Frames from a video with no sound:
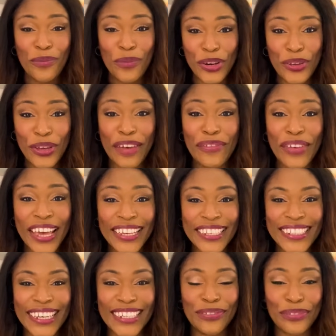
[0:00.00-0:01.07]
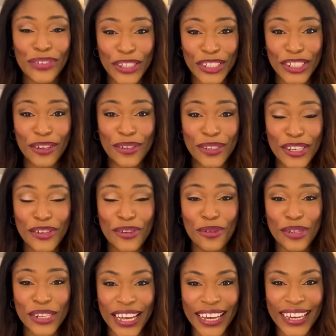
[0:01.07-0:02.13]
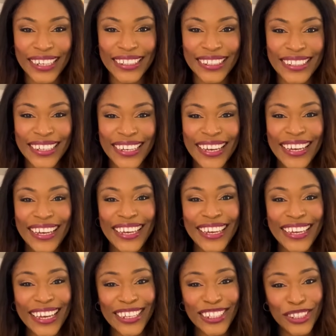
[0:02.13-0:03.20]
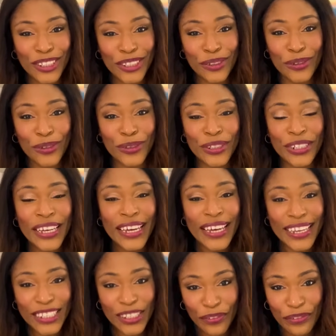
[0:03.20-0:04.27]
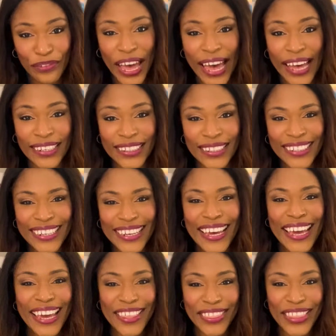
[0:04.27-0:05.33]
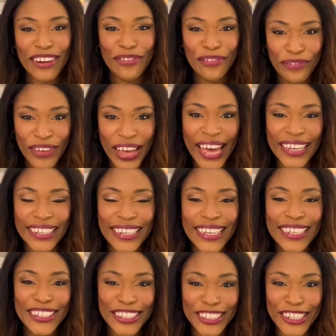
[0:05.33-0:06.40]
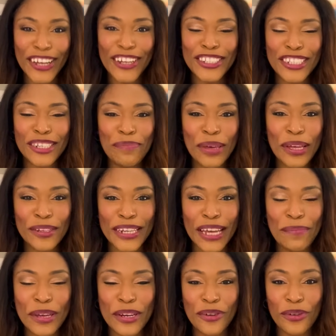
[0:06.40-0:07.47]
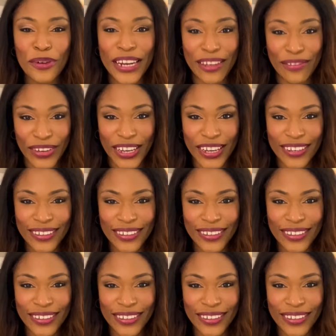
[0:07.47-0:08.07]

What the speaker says: When you have excess fructose in your diet, it gets stored as fat, and that fat starts to build up in your liver.